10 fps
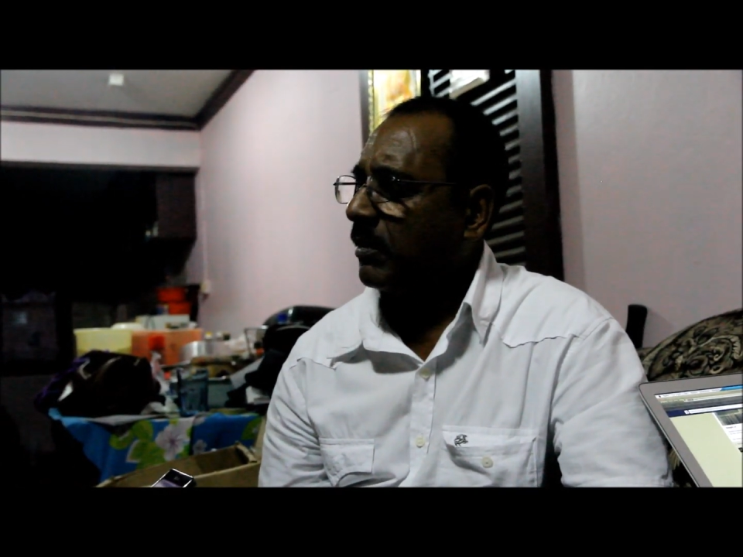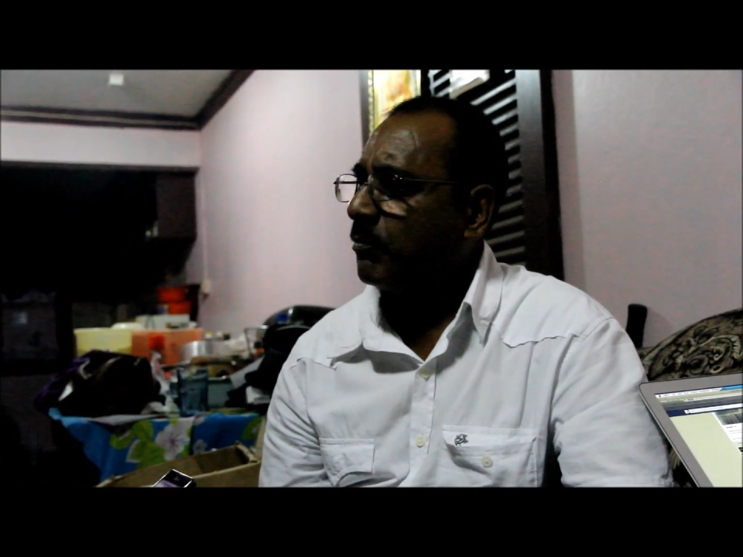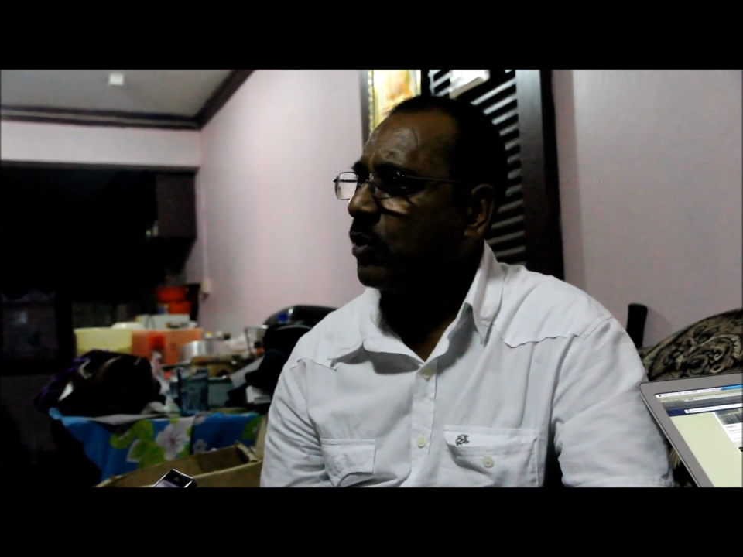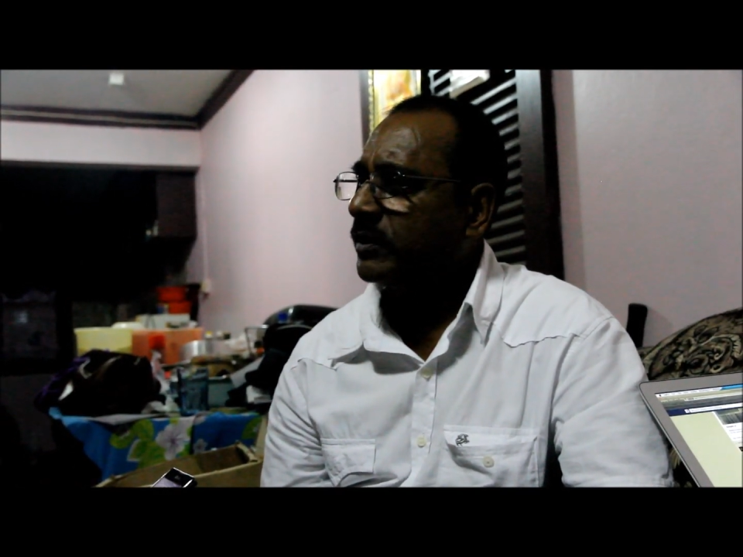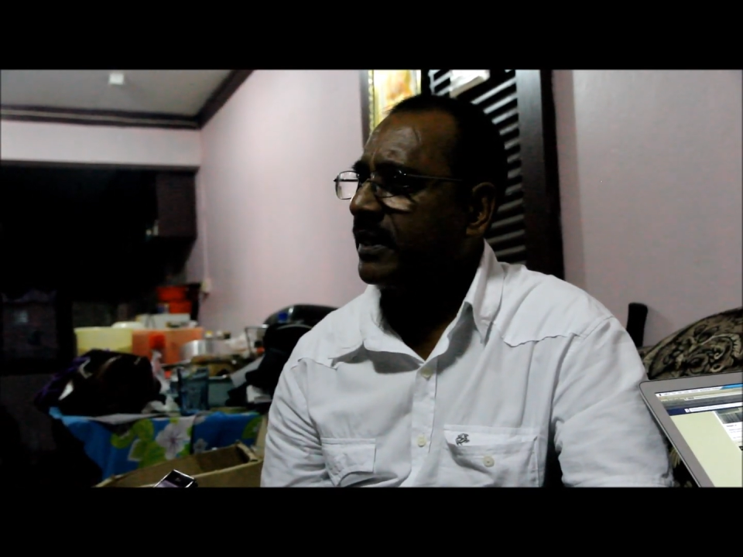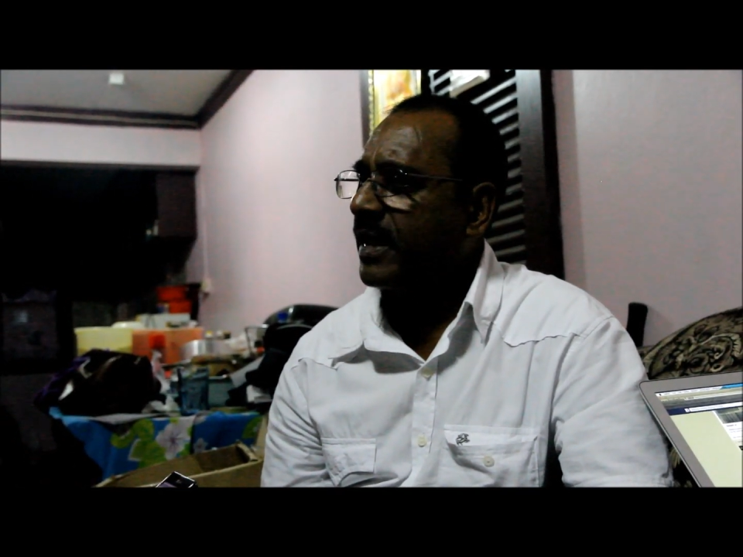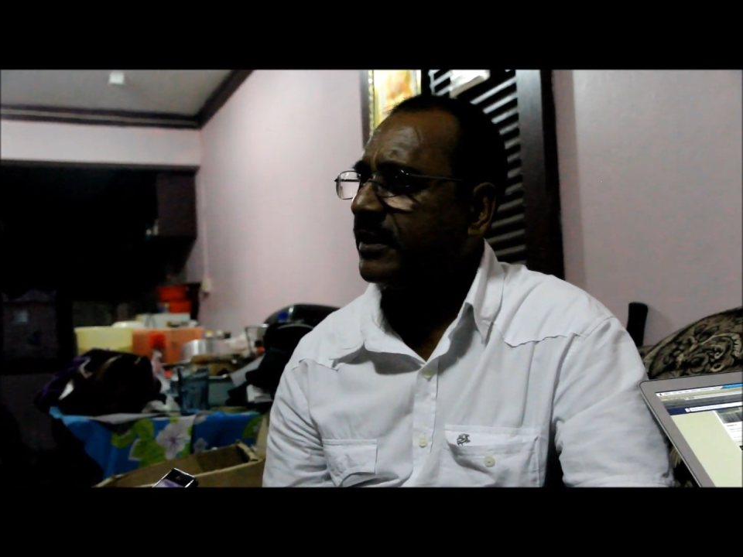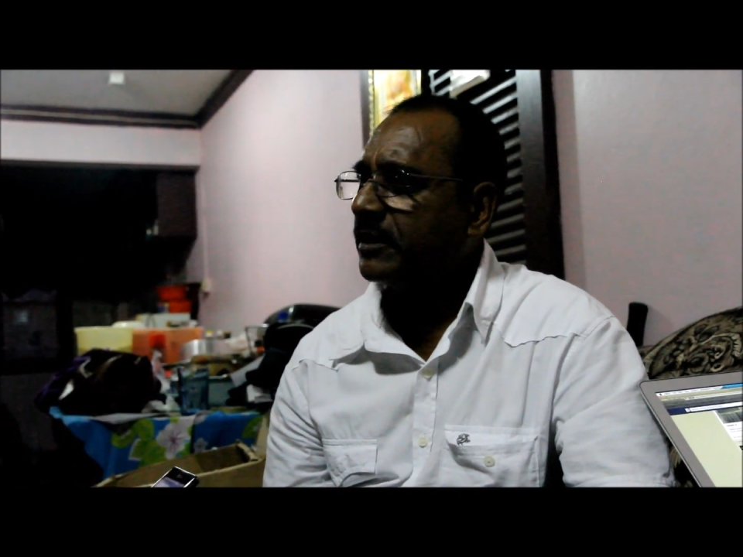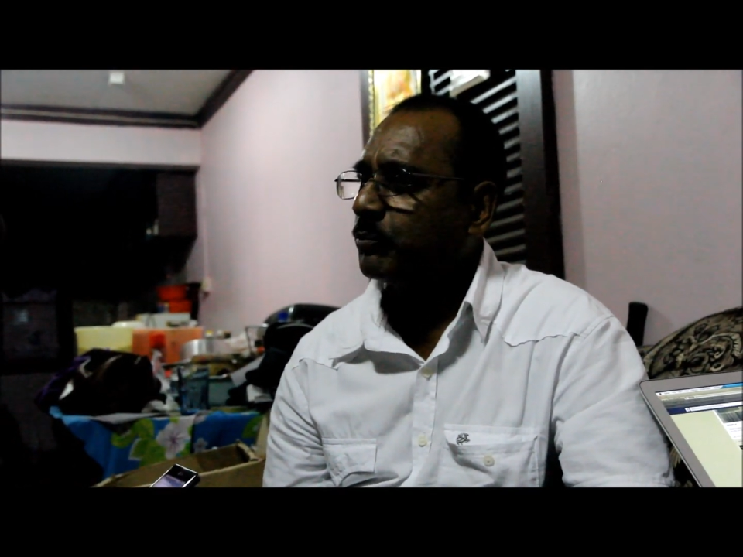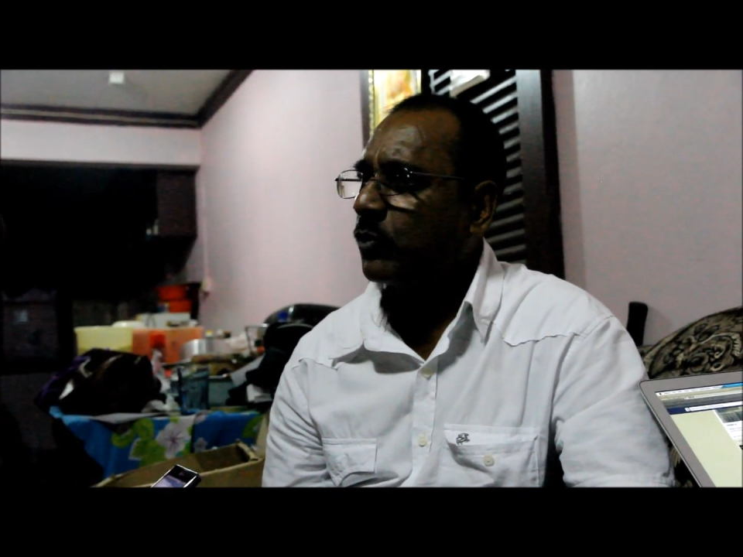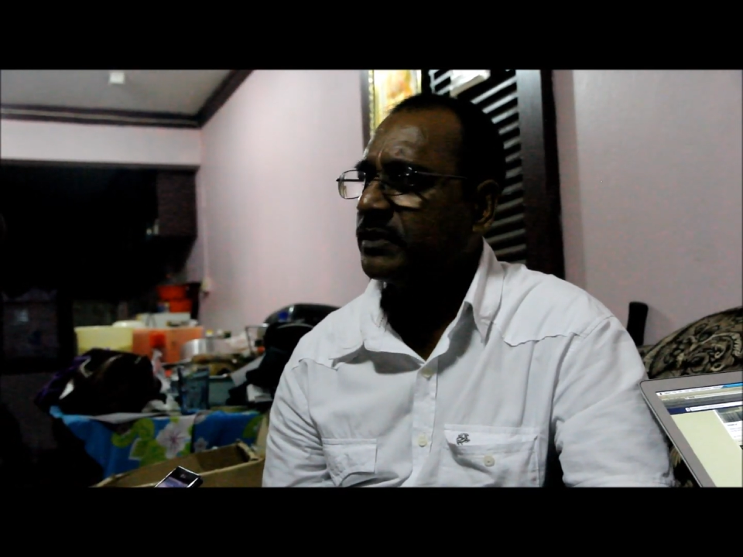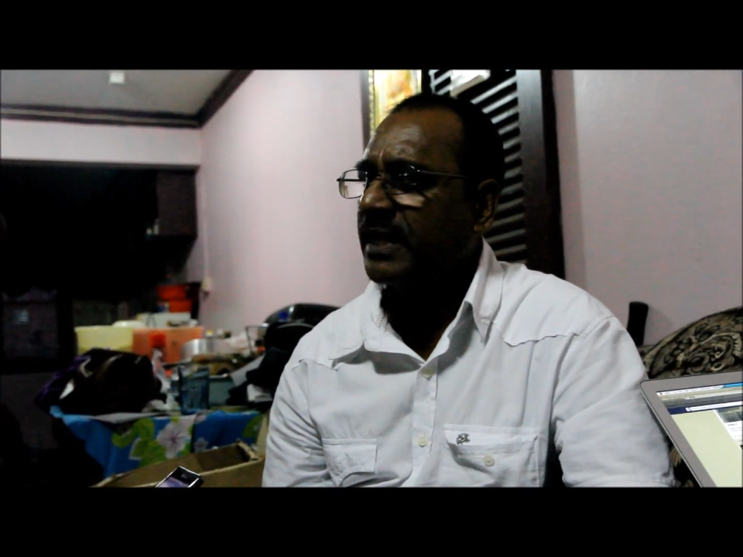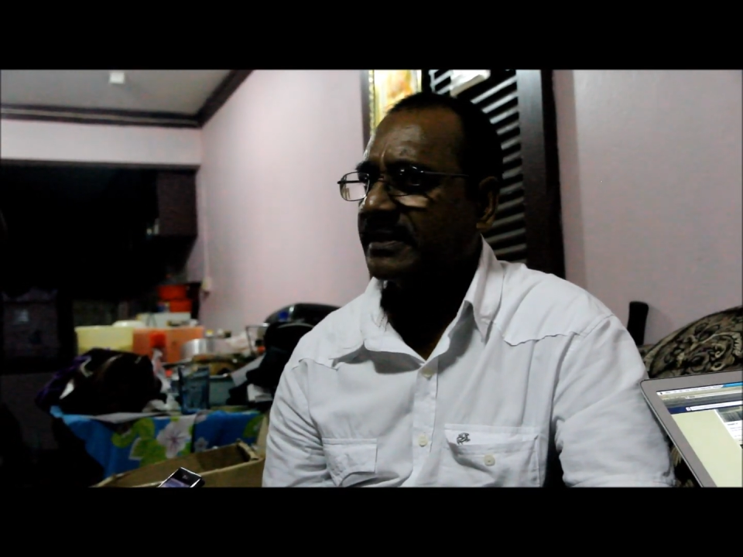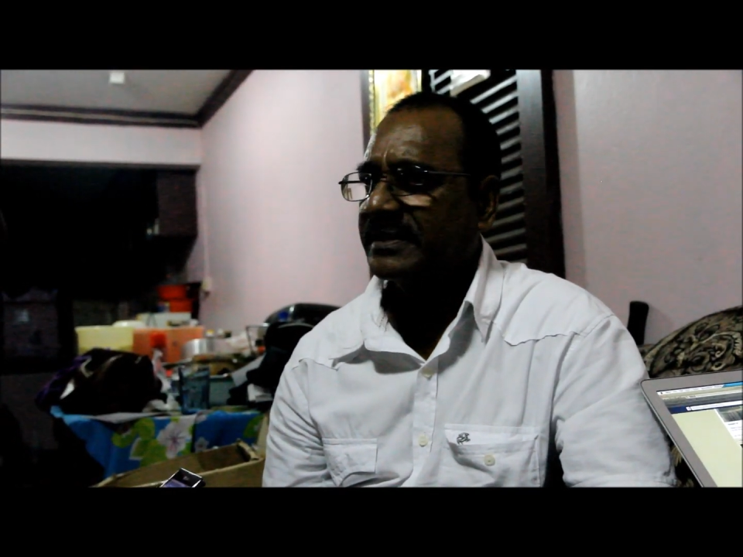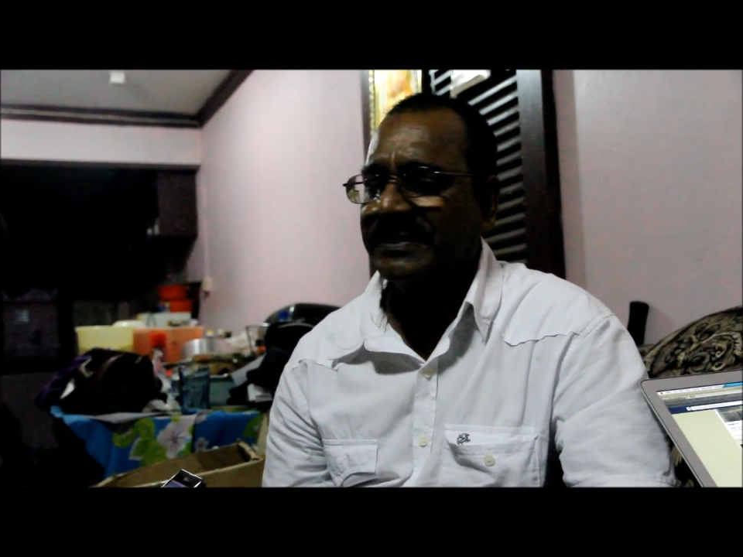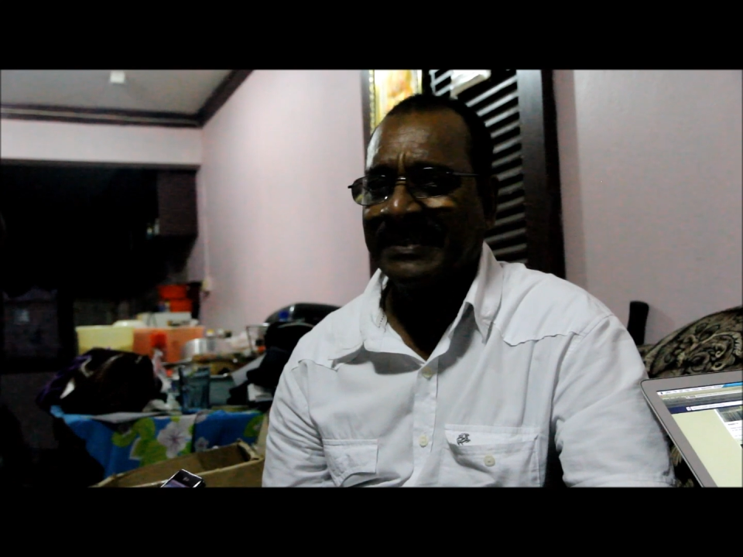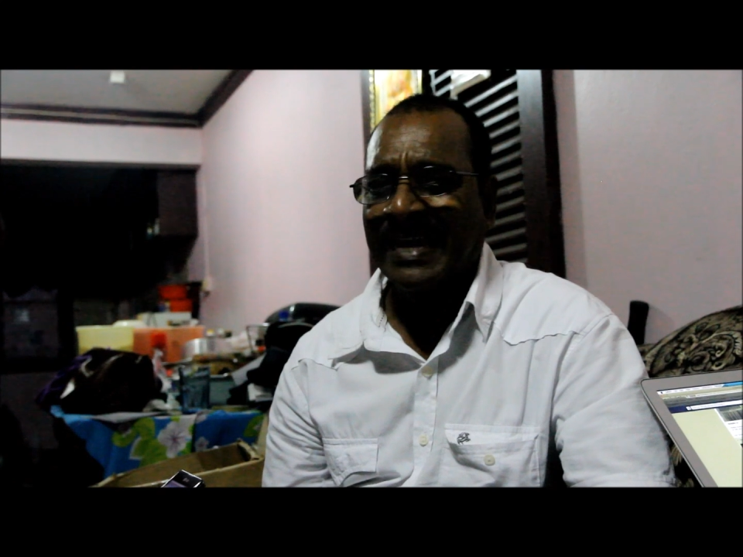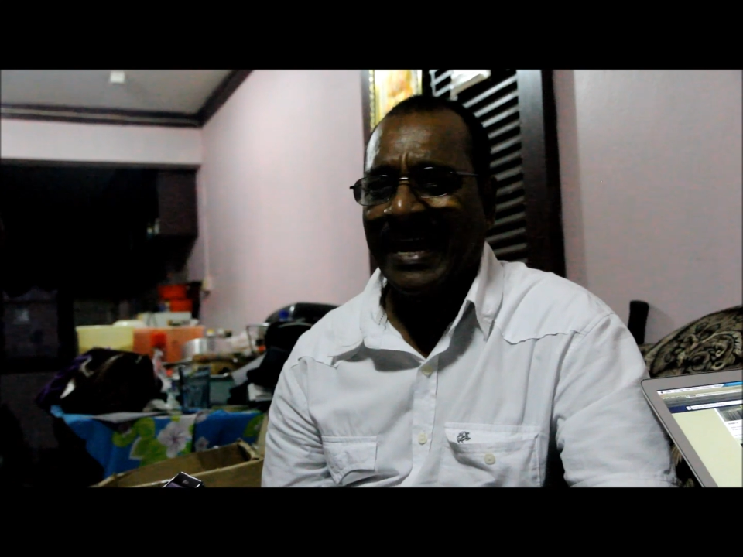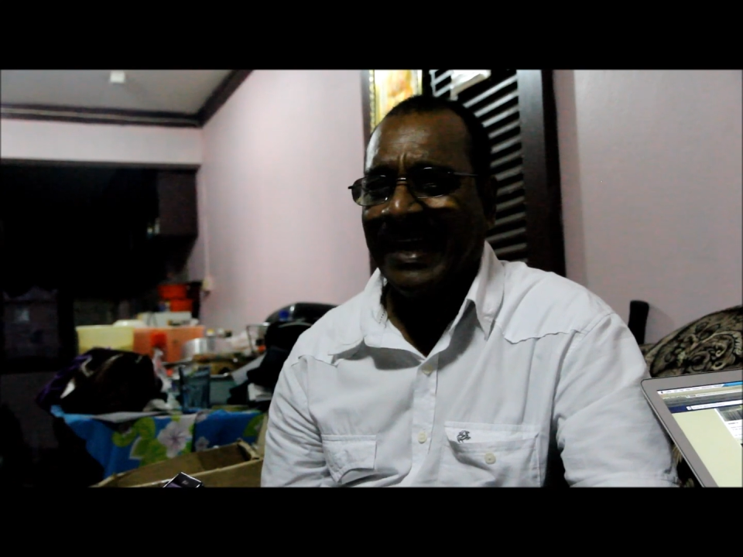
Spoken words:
more than 100 projects.